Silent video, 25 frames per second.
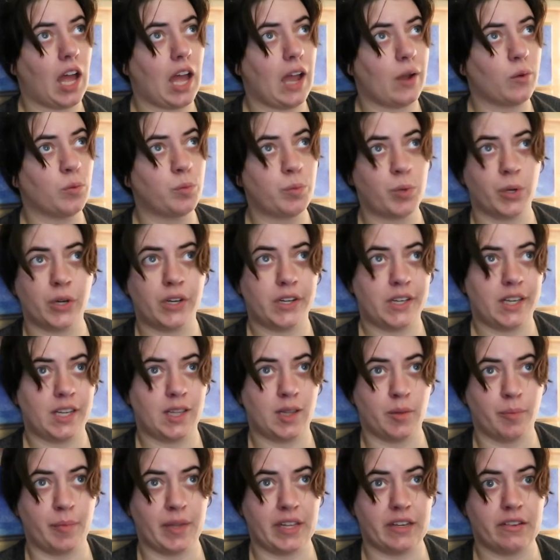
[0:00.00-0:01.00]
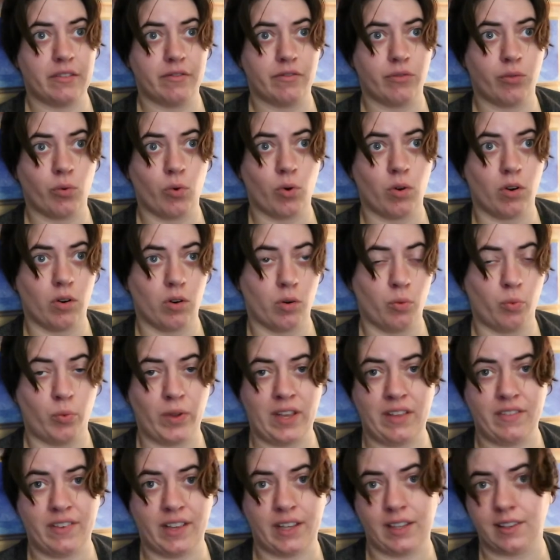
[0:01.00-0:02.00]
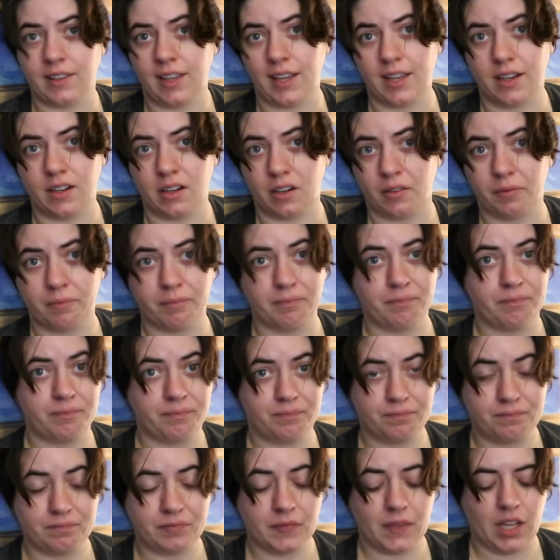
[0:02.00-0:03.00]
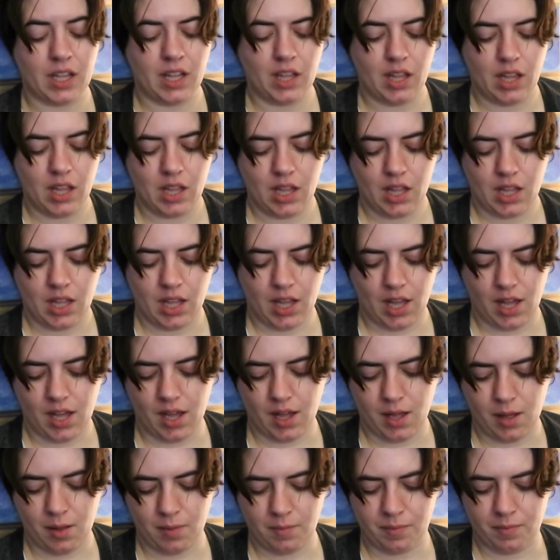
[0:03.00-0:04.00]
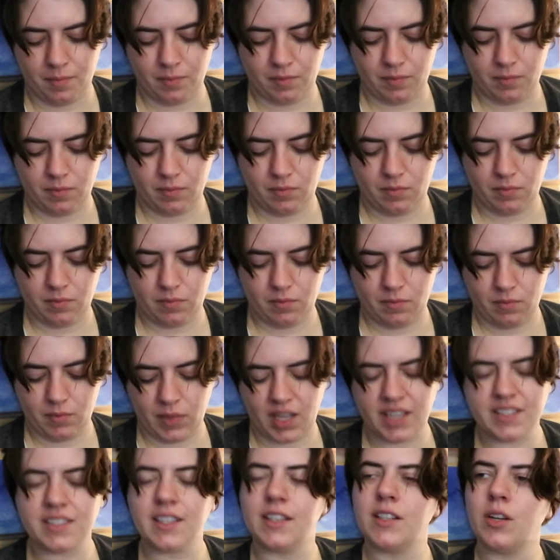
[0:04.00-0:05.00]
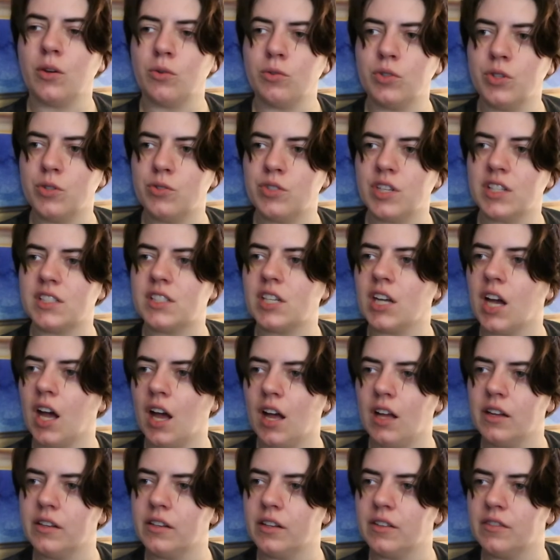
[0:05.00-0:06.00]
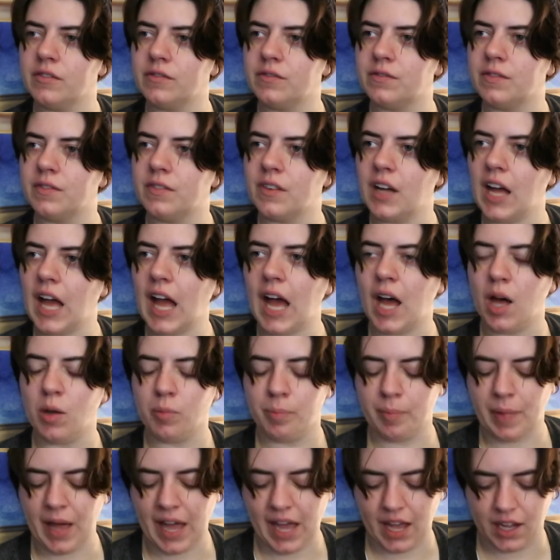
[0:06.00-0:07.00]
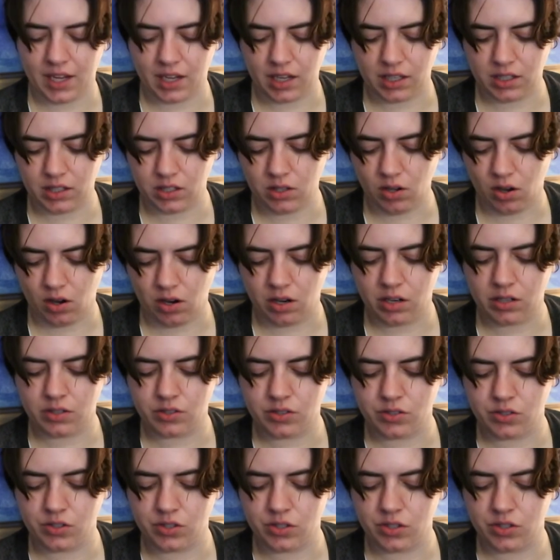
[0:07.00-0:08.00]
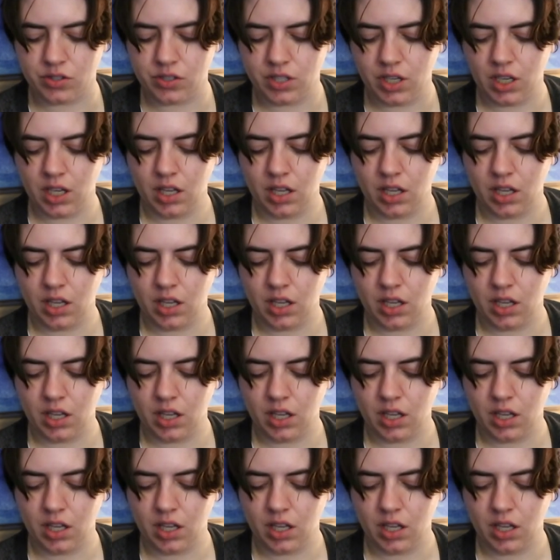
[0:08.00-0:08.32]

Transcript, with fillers: I'll put it in the bin for weaving later. Um, because I don't use a ton of alpaca yarns